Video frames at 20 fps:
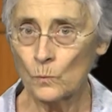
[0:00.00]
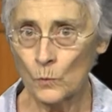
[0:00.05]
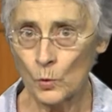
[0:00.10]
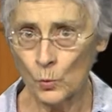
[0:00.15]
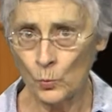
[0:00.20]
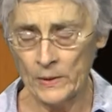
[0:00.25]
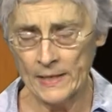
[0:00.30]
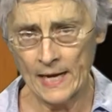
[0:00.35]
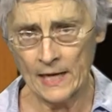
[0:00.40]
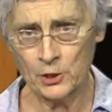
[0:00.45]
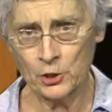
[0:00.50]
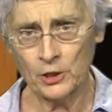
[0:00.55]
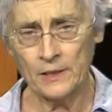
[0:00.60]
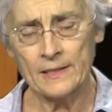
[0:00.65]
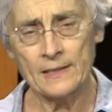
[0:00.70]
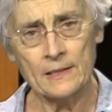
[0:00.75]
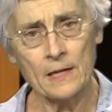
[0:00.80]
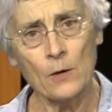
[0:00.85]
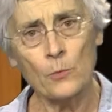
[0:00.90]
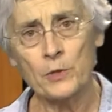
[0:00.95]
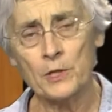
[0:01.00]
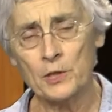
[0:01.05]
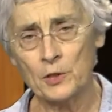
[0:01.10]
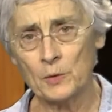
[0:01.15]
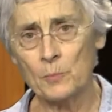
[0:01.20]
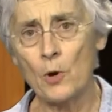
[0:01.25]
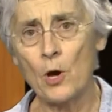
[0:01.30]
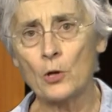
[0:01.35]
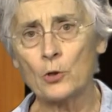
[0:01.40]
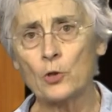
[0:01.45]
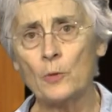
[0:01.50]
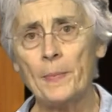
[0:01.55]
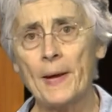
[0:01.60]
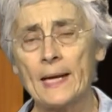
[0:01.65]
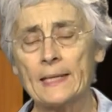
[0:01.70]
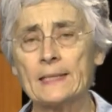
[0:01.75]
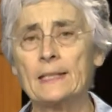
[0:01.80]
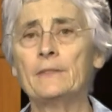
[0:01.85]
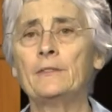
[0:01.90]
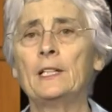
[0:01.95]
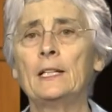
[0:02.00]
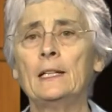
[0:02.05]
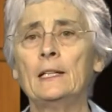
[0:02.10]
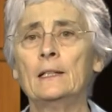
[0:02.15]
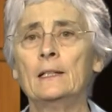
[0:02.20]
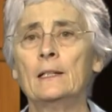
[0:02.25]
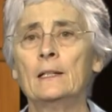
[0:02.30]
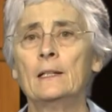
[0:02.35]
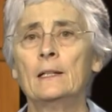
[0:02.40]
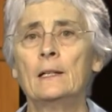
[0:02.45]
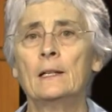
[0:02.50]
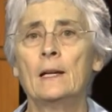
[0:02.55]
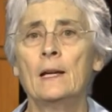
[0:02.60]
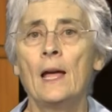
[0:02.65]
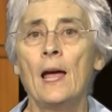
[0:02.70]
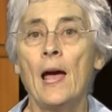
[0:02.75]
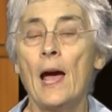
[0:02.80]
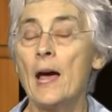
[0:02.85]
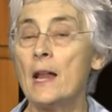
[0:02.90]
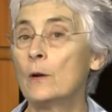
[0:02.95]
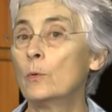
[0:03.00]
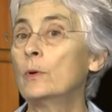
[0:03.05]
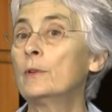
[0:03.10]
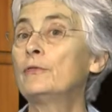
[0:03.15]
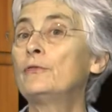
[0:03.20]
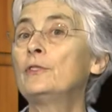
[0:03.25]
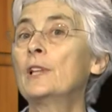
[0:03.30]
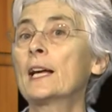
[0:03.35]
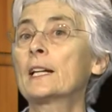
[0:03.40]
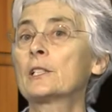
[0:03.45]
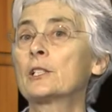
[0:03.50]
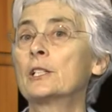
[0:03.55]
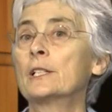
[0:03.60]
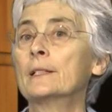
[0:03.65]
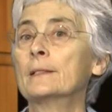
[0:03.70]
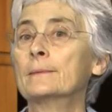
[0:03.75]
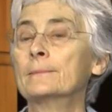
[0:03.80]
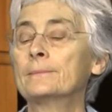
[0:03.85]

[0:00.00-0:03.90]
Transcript: we actually start with a small group activity and a reflection